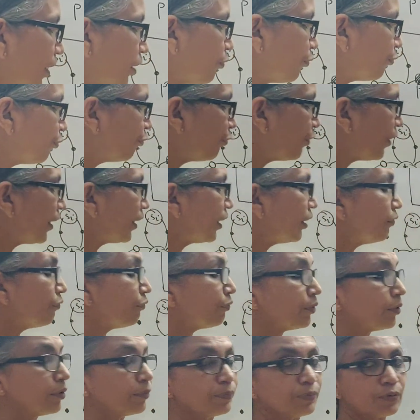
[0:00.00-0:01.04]
but 5
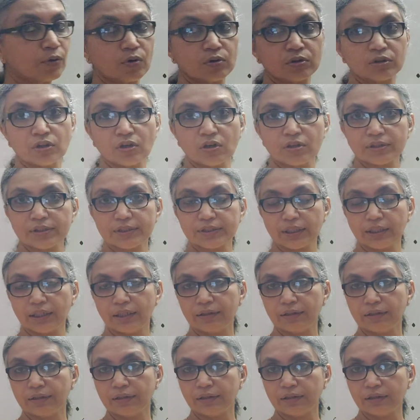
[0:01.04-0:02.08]
protons
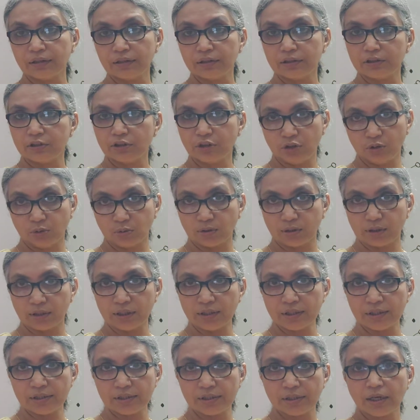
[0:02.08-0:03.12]
in the
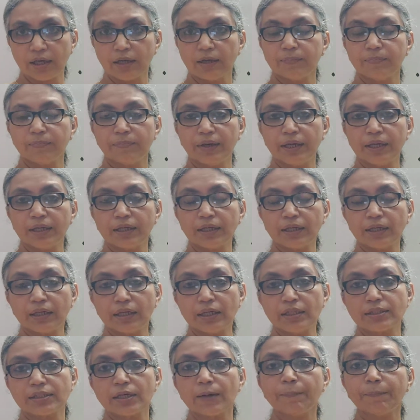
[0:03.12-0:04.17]
nucleus, making
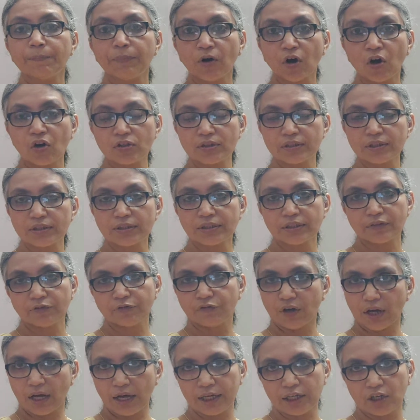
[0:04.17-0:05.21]
it a
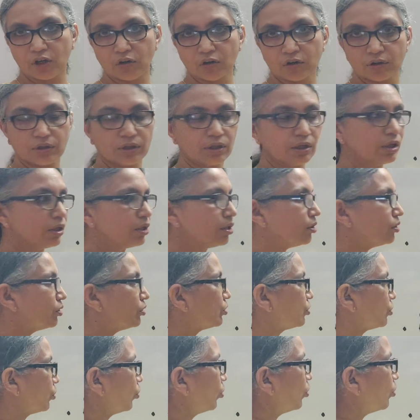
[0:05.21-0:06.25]
positive ion.
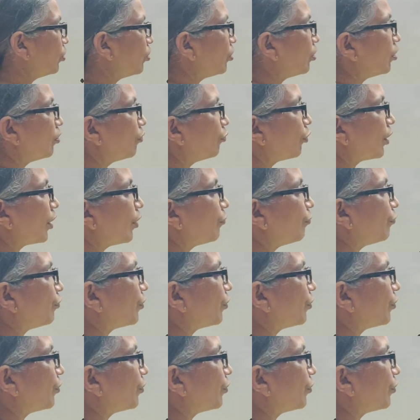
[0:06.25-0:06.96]
So, for